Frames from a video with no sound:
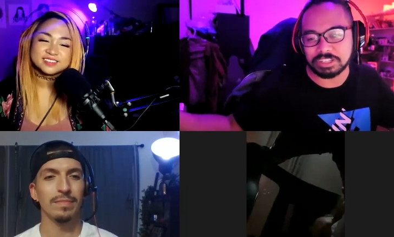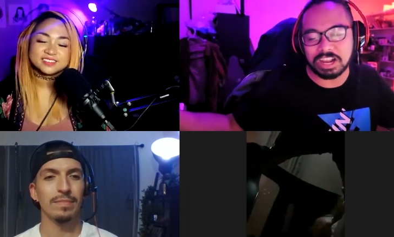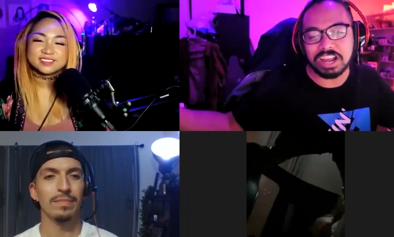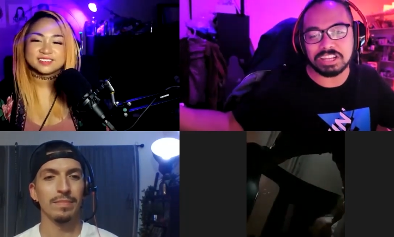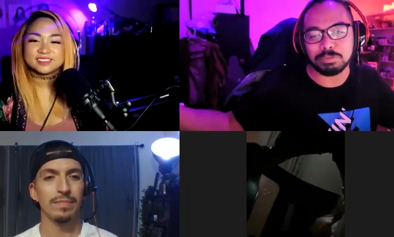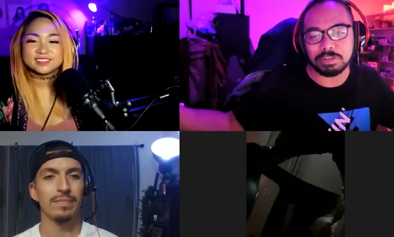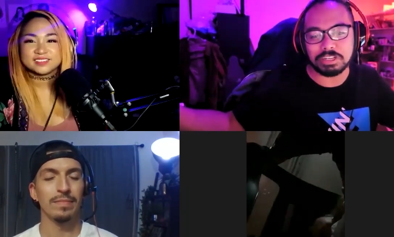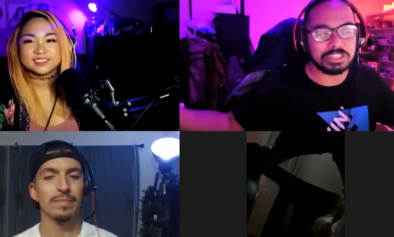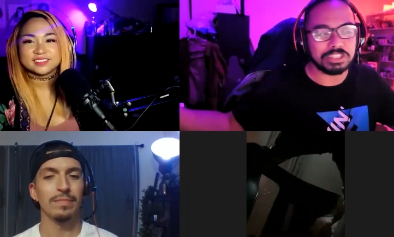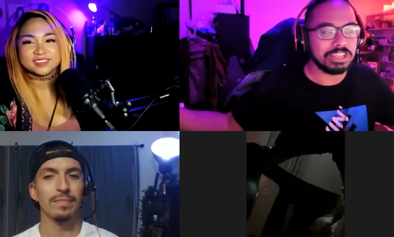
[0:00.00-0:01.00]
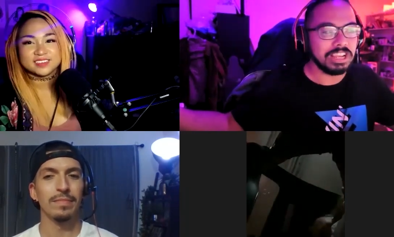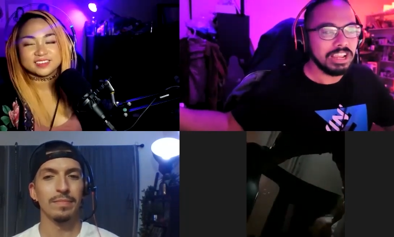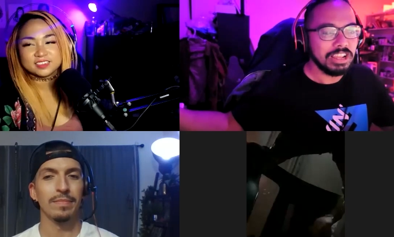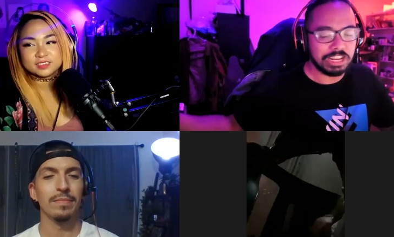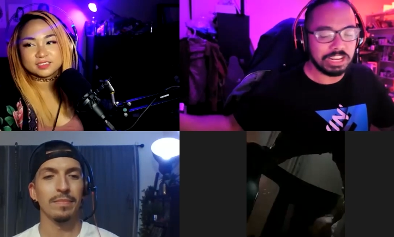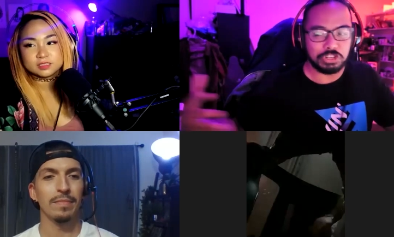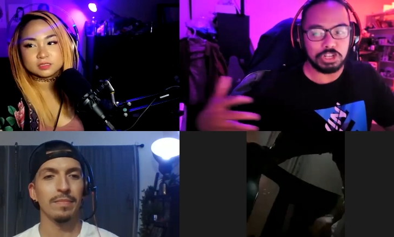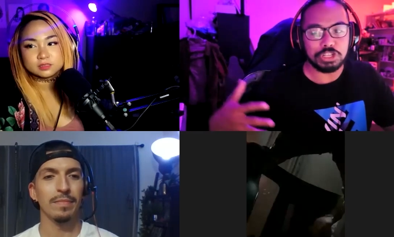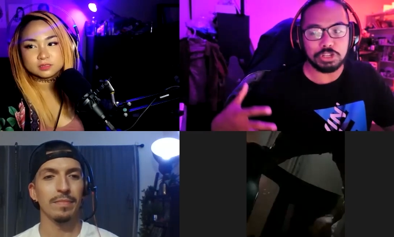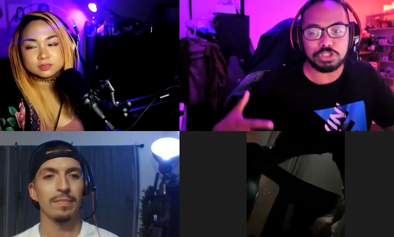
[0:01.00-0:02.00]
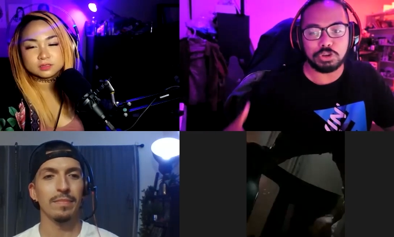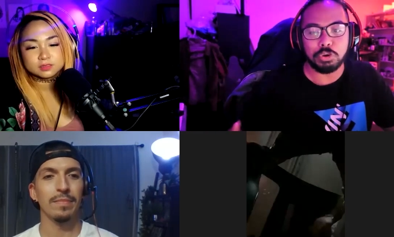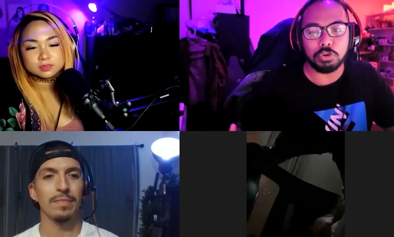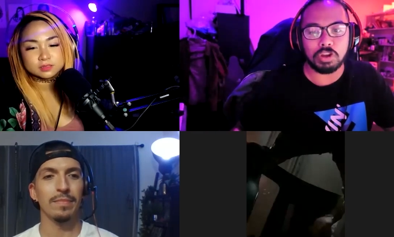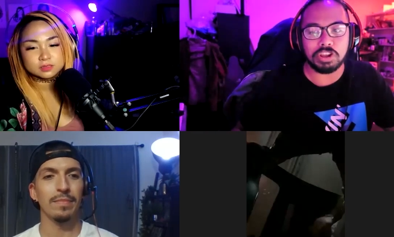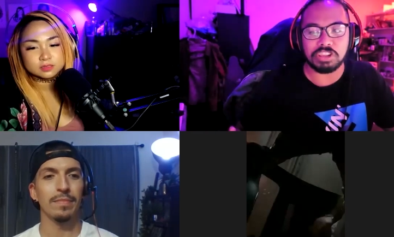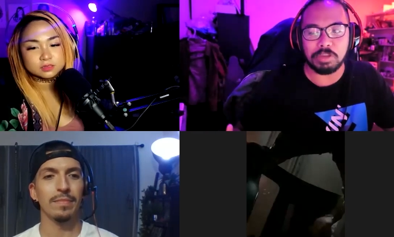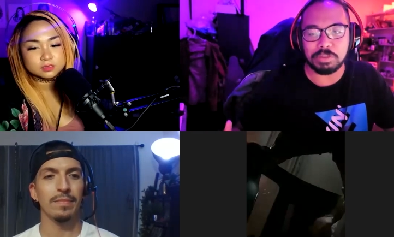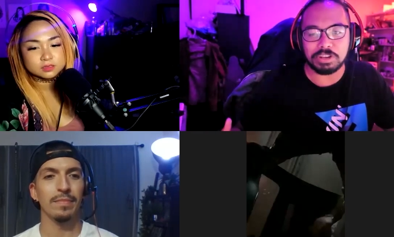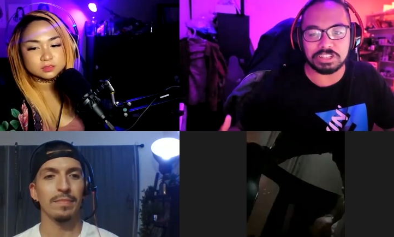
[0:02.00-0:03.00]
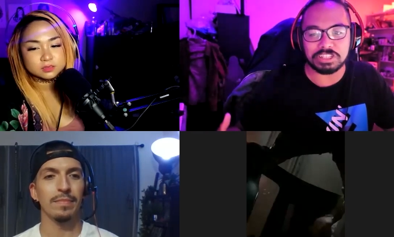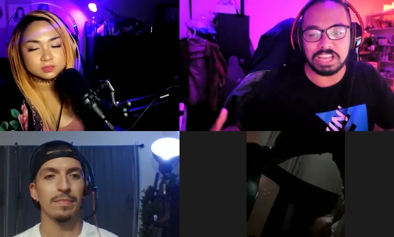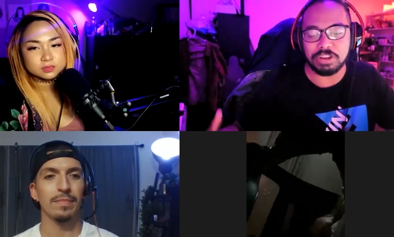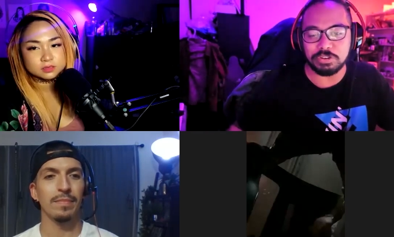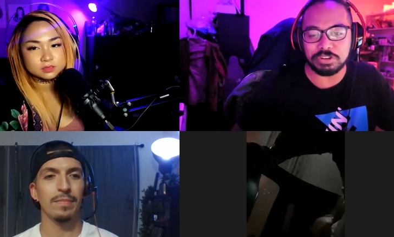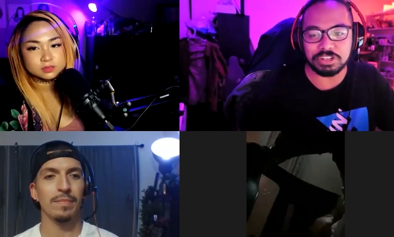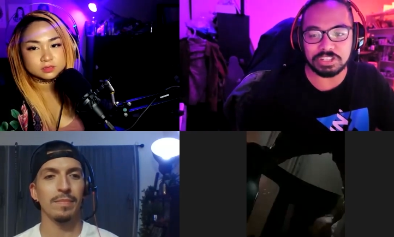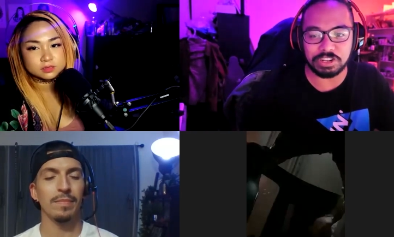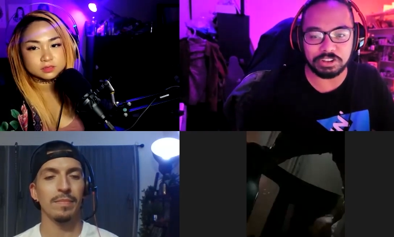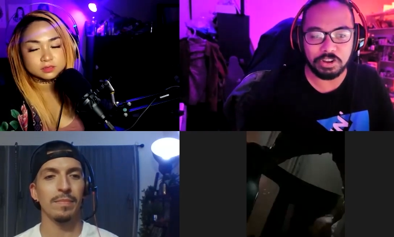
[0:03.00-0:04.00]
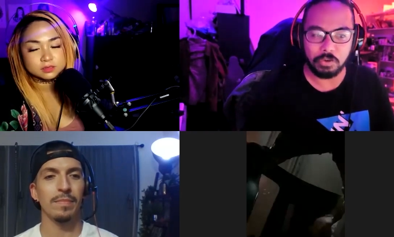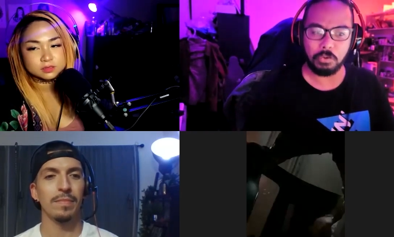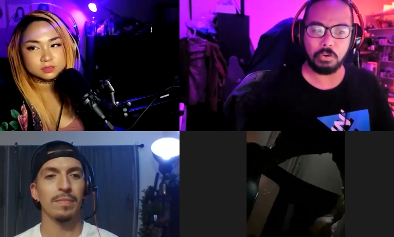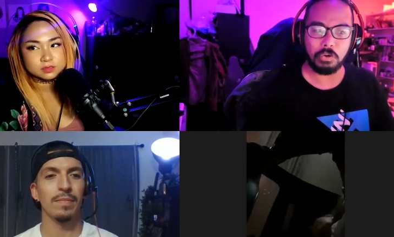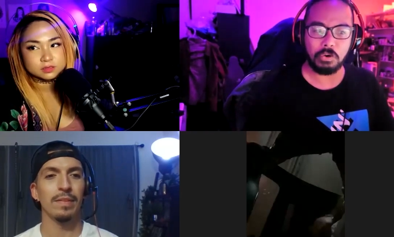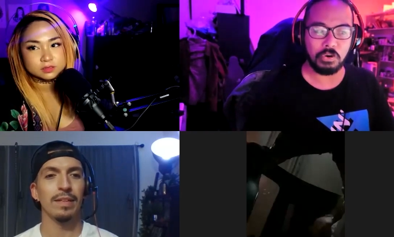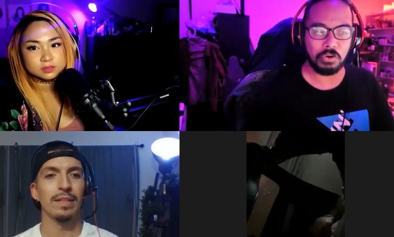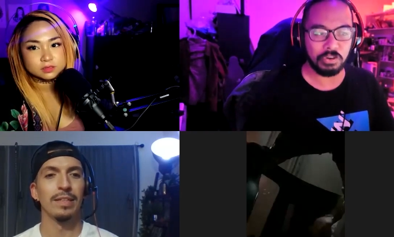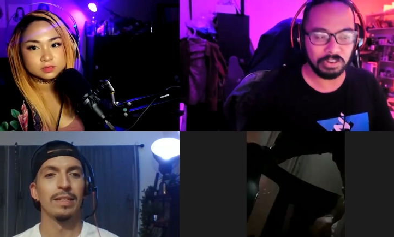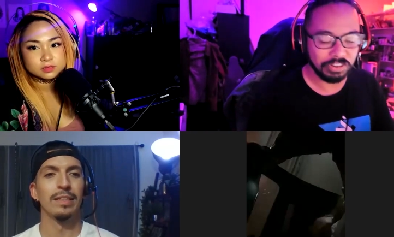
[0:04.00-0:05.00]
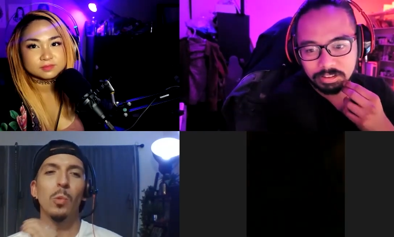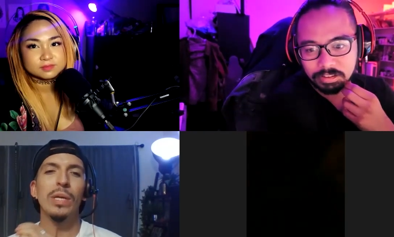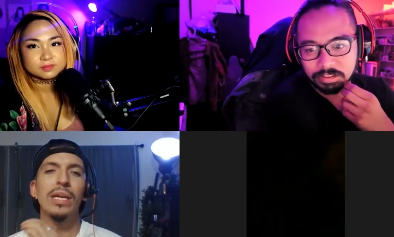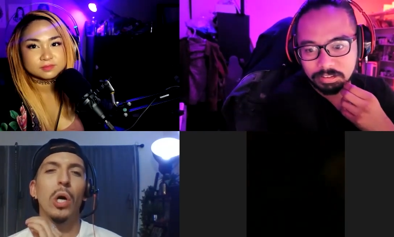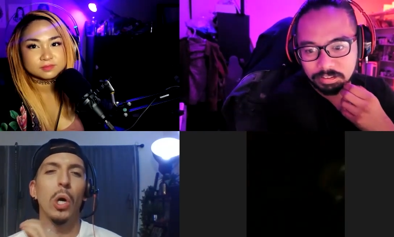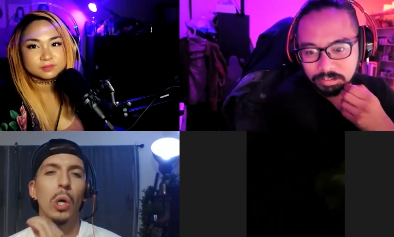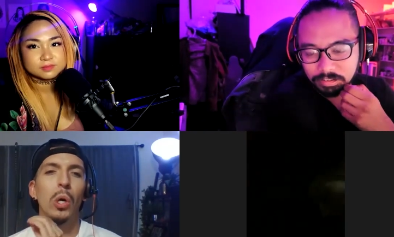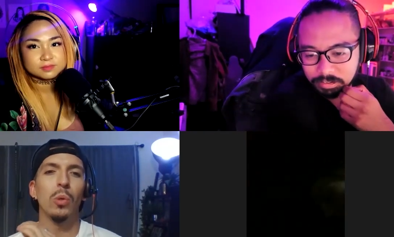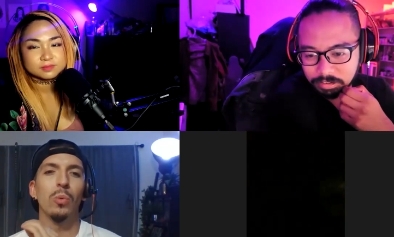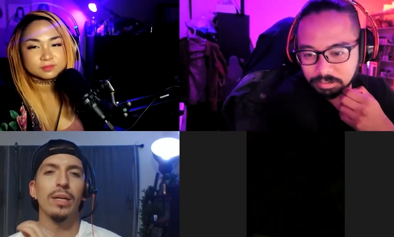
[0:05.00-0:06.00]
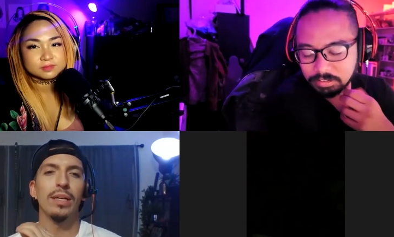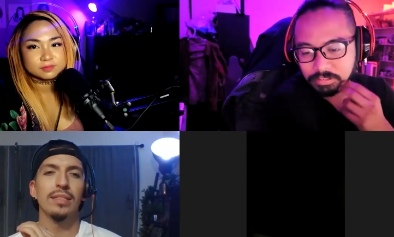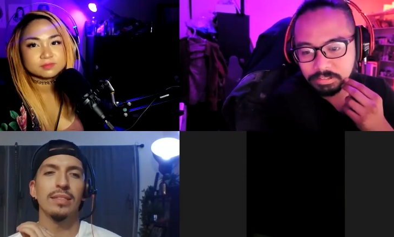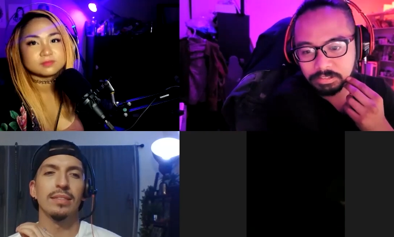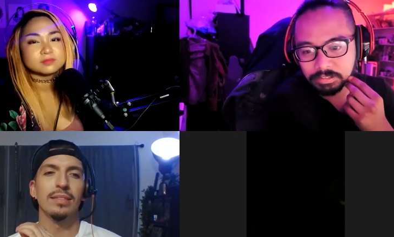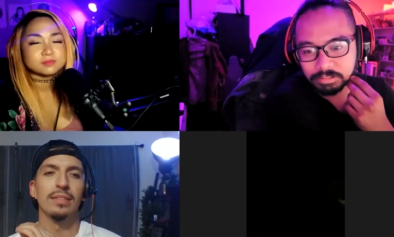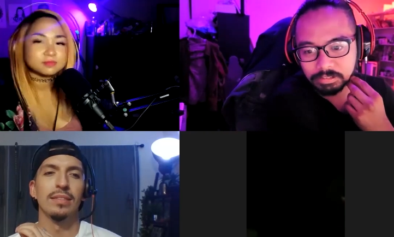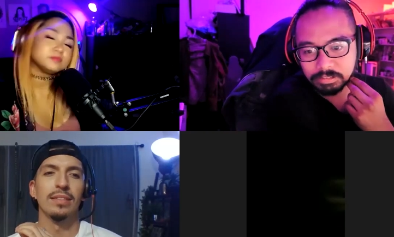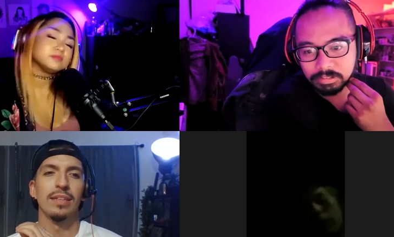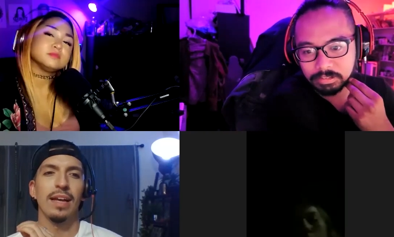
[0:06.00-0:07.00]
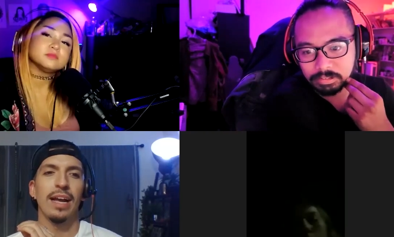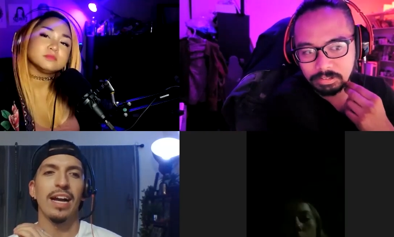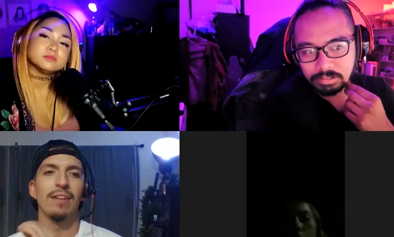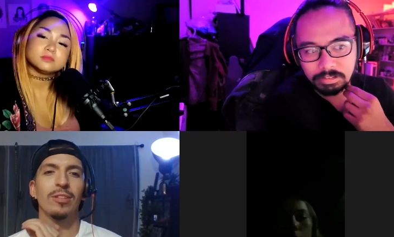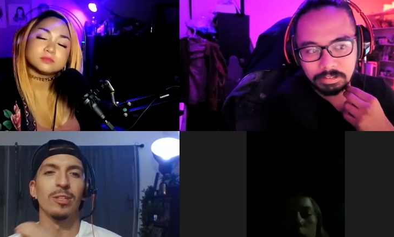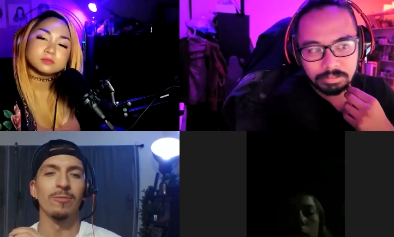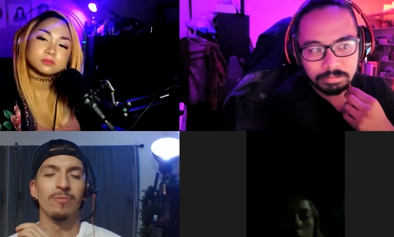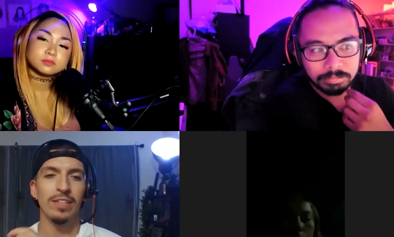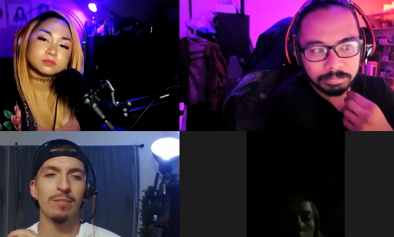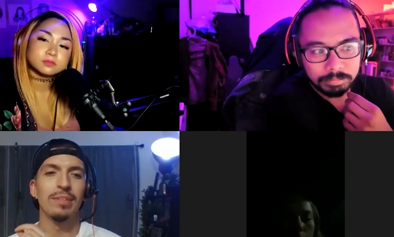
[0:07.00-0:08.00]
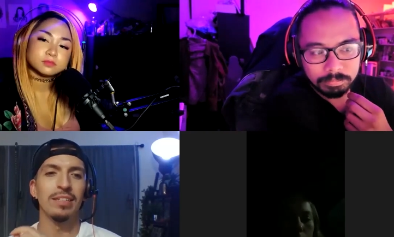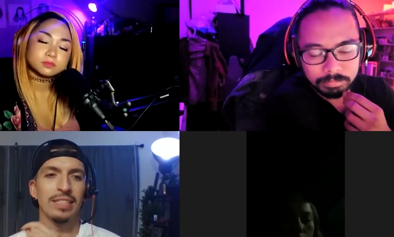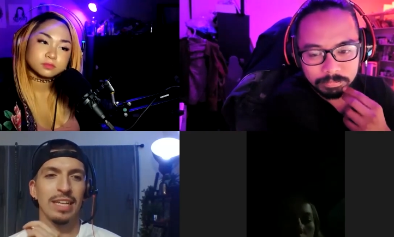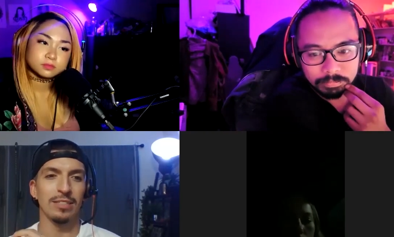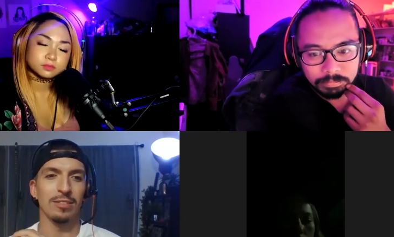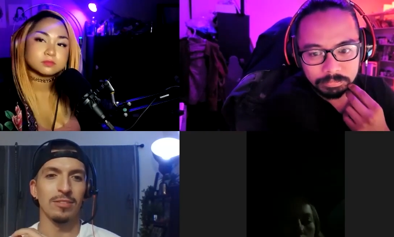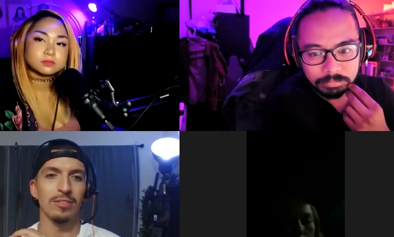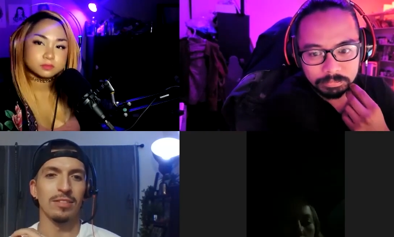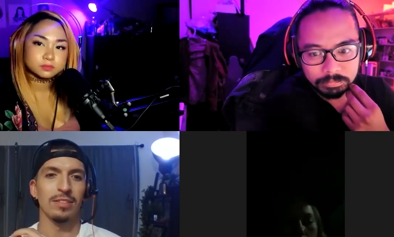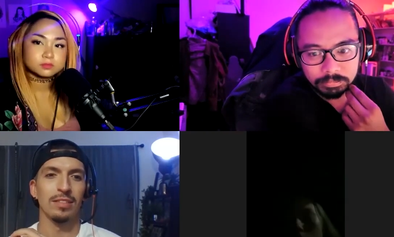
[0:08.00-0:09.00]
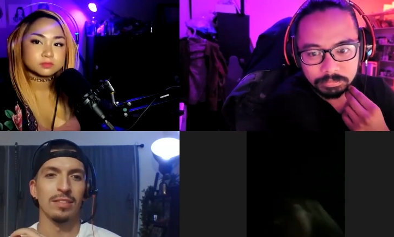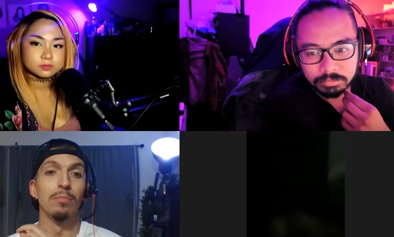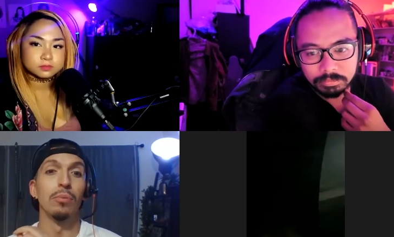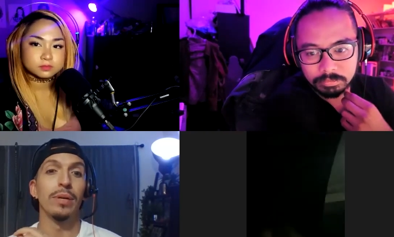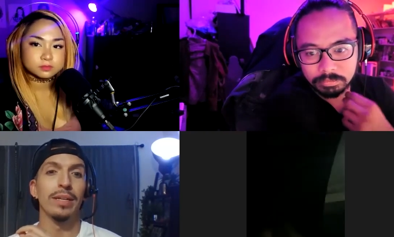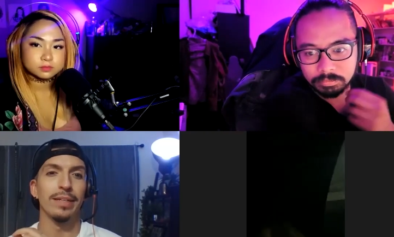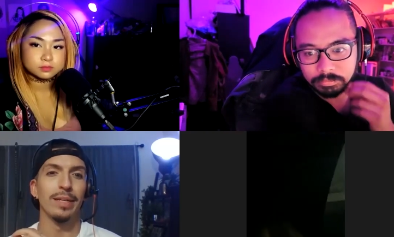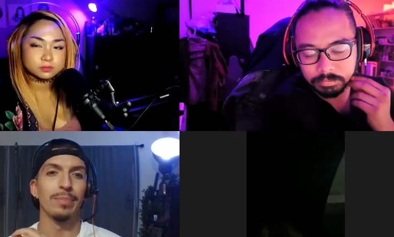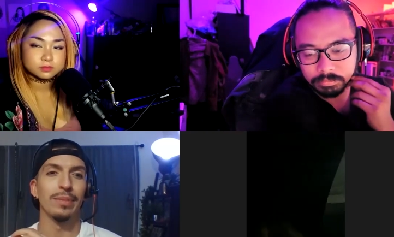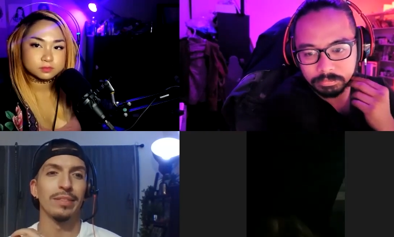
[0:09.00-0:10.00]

Speaker 1: guys but it just yeah. it just looks cooler on them because the energy is like oh
Speaker 2: we always have the female dancers boy it up